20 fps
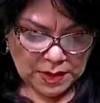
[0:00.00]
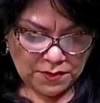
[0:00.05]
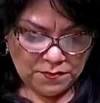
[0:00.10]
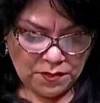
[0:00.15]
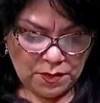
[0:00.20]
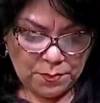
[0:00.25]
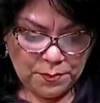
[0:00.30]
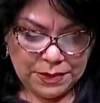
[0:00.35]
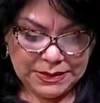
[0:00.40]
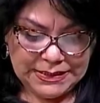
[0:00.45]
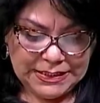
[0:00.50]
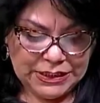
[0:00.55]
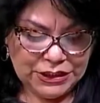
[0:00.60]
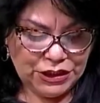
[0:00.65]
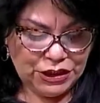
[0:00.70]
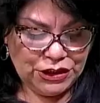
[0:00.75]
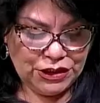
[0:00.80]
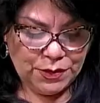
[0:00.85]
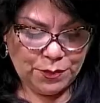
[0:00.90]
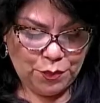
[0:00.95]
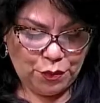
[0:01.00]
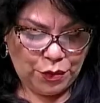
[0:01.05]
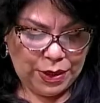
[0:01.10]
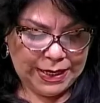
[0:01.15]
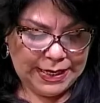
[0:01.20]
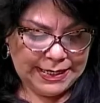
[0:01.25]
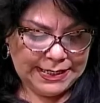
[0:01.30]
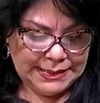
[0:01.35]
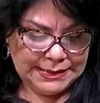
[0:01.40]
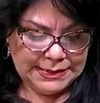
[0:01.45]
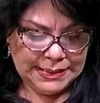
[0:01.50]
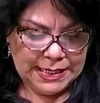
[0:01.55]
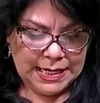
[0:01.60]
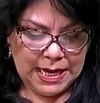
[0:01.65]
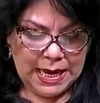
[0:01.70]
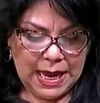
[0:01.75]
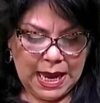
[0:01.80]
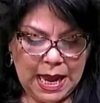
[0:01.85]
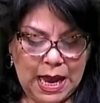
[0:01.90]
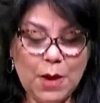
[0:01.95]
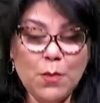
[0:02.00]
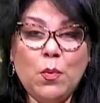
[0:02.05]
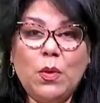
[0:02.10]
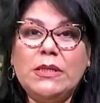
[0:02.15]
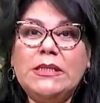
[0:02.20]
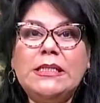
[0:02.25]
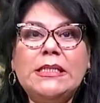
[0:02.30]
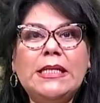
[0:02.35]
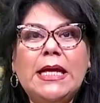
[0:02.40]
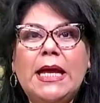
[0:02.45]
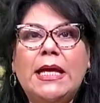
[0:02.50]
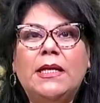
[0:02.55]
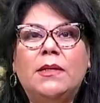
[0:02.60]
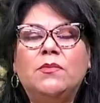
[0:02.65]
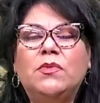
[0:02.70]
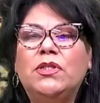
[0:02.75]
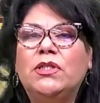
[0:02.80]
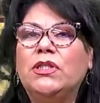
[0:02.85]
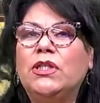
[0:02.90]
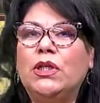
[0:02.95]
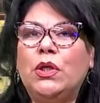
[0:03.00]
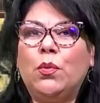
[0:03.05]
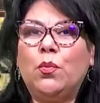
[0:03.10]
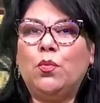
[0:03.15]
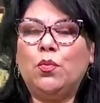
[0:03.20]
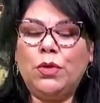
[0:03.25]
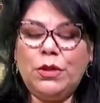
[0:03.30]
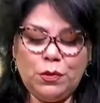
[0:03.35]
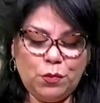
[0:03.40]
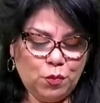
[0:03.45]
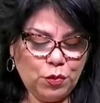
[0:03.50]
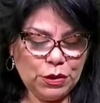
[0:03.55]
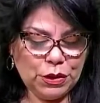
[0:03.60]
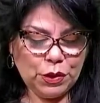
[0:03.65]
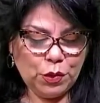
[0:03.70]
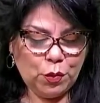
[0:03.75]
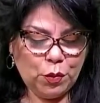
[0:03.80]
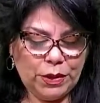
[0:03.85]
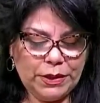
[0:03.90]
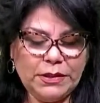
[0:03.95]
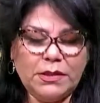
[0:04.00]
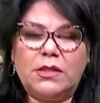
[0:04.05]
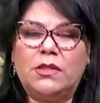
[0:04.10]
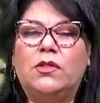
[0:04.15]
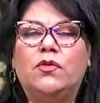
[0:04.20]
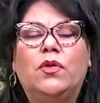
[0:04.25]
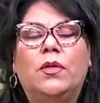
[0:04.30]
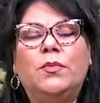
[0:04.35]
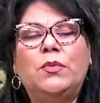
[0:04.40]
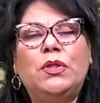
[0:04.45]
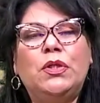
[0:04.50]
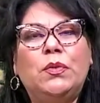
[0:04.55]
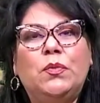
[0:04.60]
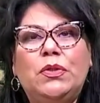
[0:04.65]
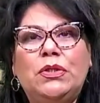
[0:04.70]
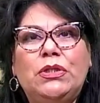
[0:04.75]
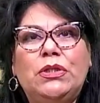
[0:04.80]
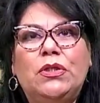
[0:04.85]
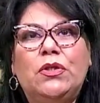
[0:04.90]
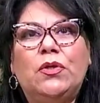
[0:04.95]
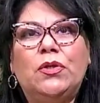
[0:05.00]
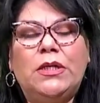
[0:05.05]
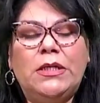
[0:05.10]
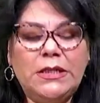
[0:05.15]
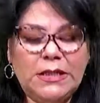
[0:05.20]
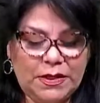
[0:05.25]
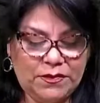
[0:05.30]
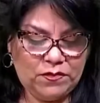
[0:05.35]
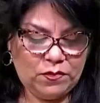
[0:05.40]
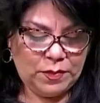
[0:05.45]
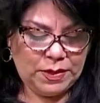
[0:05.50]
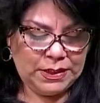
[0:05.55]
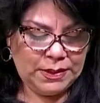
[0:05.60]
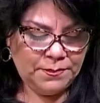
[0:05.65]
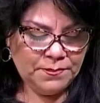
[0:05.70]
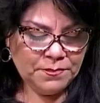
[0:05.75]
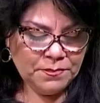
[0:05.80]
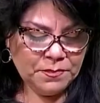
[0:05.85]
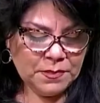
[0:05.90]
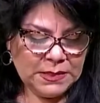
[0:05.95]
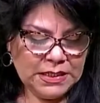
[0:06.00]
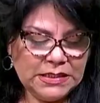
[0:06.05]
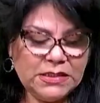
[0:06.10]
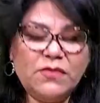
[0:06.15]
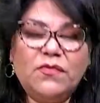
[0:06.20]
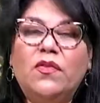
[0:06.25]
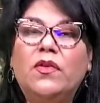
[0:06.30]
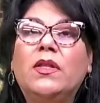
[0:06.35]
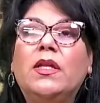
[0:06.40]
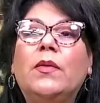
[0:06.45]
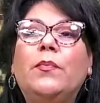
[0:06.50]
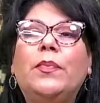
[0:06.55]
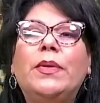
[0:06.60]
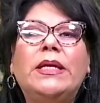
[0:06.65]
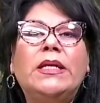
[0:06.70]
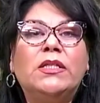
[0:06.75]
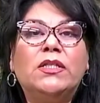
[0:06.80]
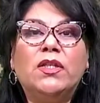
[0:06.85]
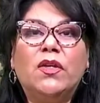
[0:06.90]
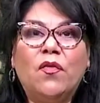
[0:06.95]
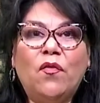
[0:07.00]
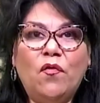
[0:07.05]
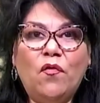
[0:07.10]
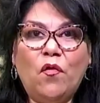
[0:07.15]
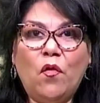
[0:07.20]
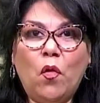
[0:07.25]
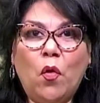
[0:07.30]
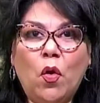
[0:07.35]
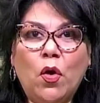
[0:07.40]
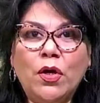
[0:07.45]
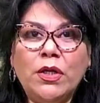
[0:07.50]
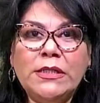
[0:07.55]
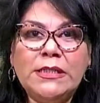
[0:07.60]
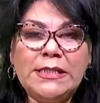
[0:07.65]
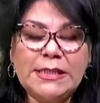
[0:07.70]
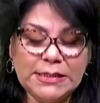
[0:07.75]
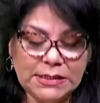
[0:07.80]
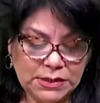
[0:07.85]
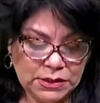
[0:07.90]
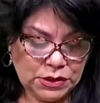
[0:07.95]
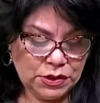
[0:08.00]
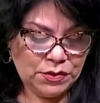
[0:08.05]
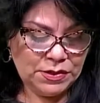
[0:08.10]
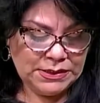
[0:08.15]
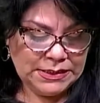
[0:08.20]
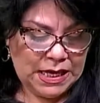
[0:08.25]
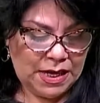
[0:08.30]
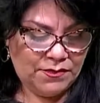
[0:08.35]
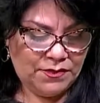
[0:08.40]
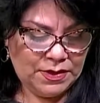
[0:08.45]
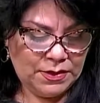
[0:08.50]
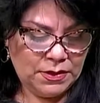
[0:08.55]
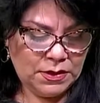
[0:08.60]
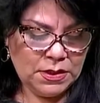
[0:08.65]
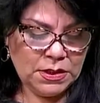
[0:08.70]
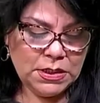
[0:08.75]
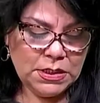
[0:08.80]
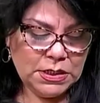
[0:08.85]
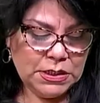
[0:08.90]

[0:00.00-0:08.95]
From Petition to Praise. And once again, I'm just going to read real quick the scripture in which the Lord had given me. It's Philippians 4 6 through 7.